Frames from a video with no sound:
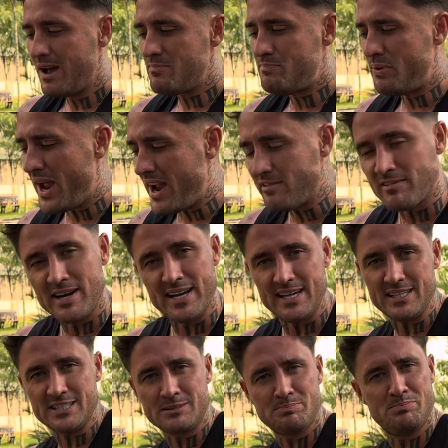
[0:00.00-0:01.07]

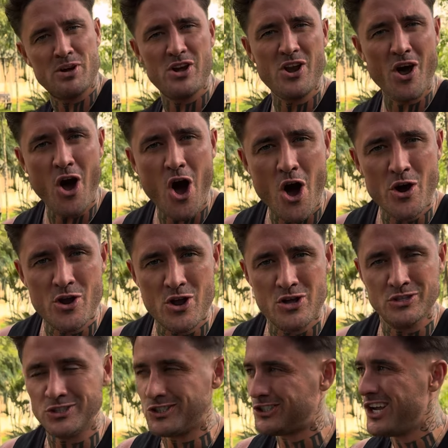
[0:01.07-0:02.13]
berries,
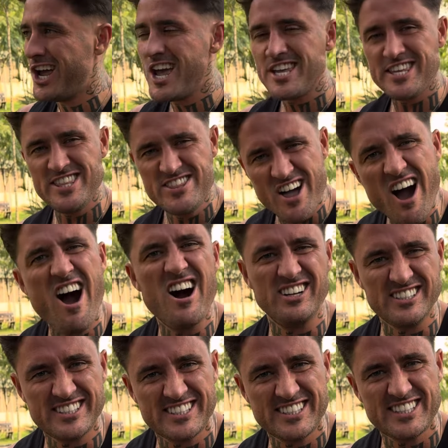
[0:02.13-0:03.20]
bananas,
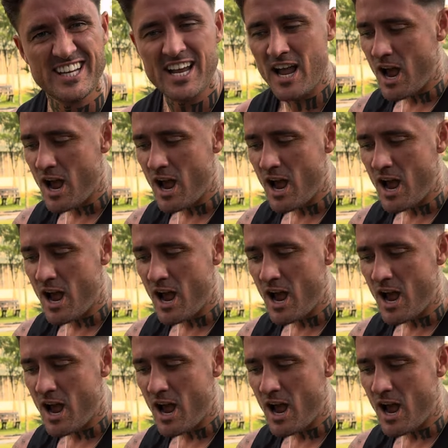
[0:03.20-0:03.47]
nuts,